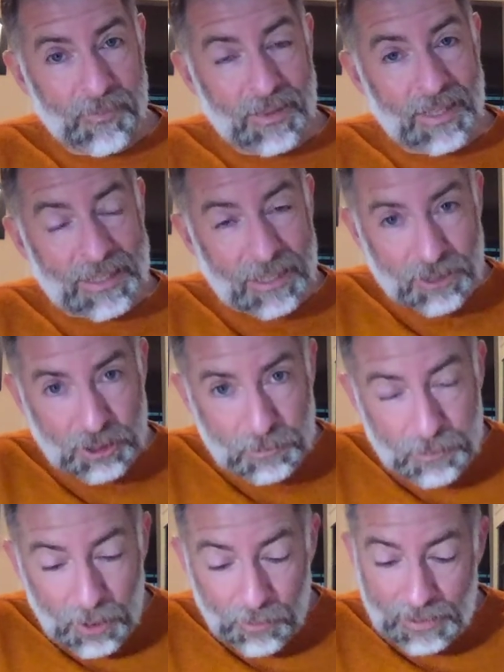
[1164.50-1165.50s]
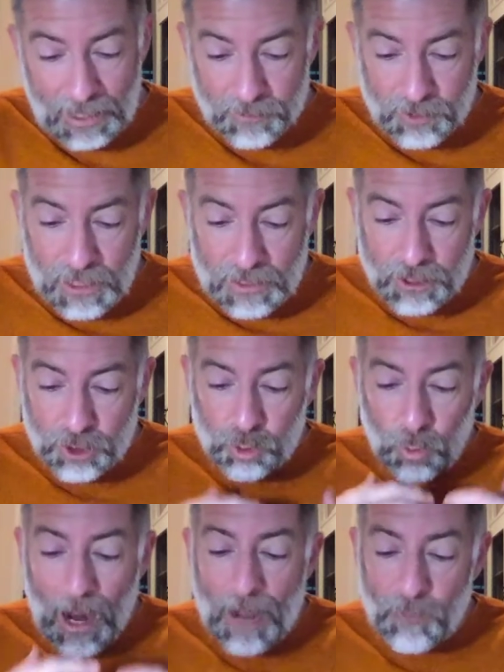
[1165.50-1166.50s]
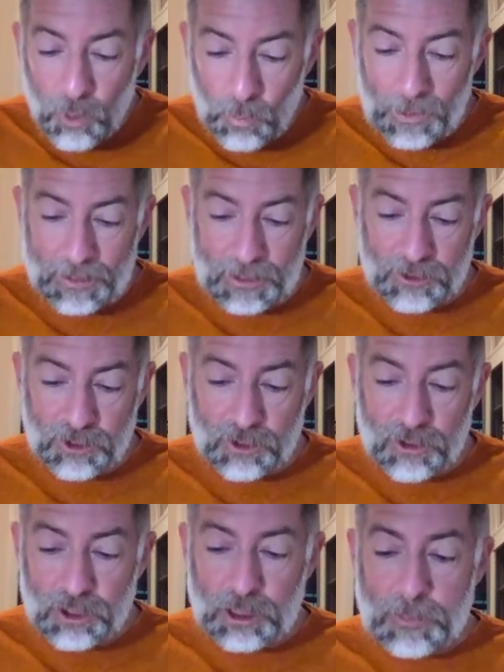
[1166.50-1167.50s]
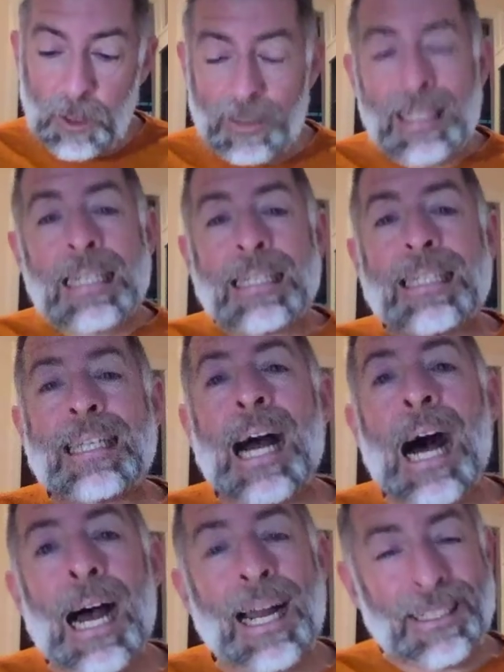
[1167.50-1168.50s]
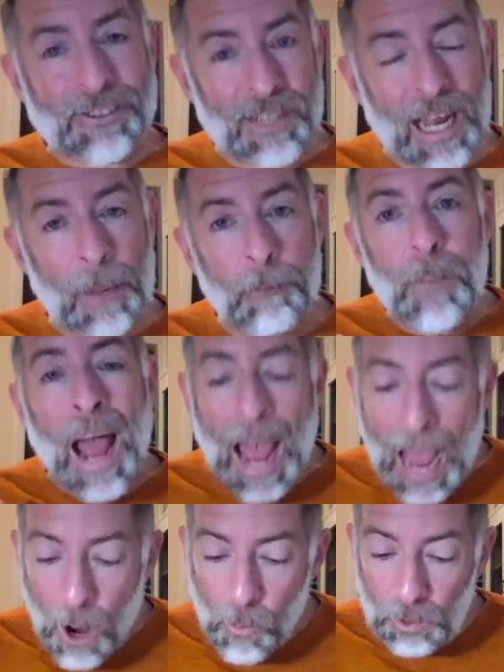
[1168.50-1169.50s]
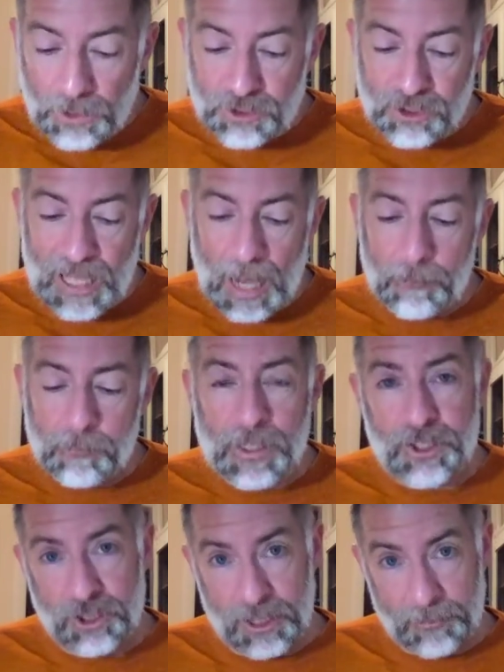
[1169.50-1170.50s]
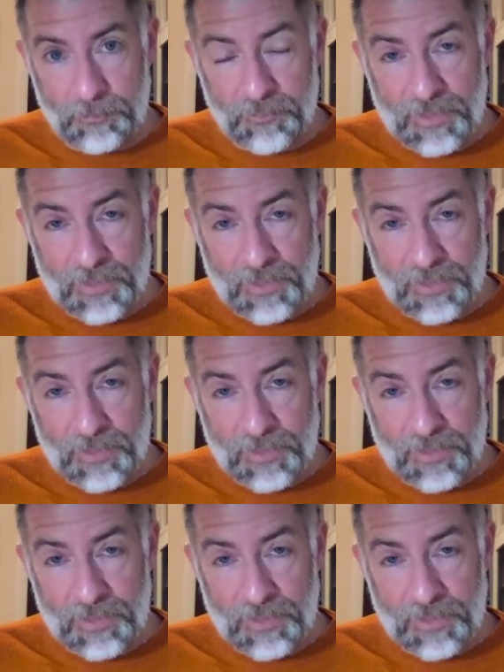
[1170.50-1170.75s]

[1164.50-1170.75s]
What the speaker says: that the Spirit helps to travel with us, that the Spirit guides and powers that mission.